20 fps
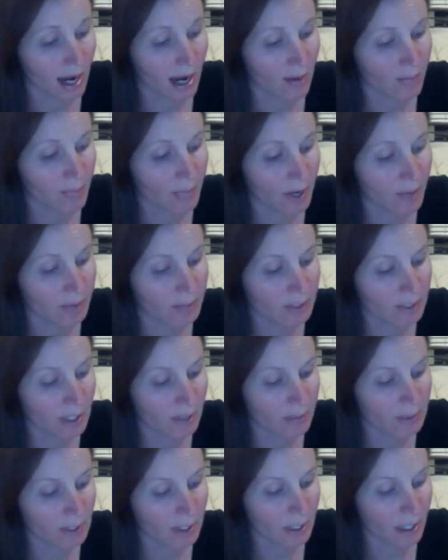bumped it up
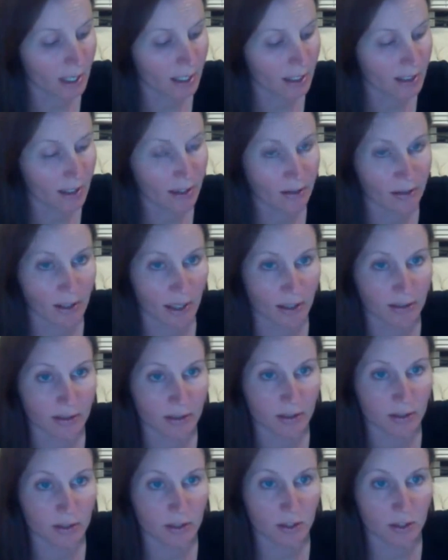to
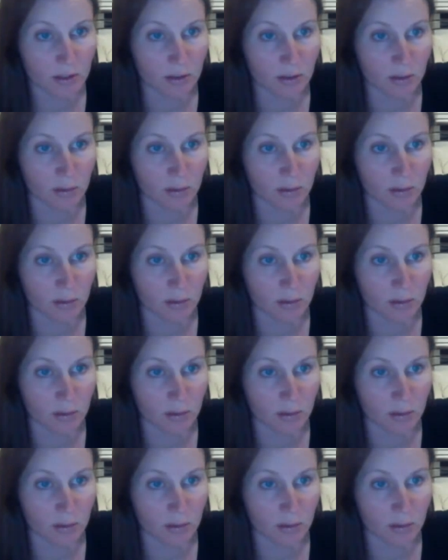99,002.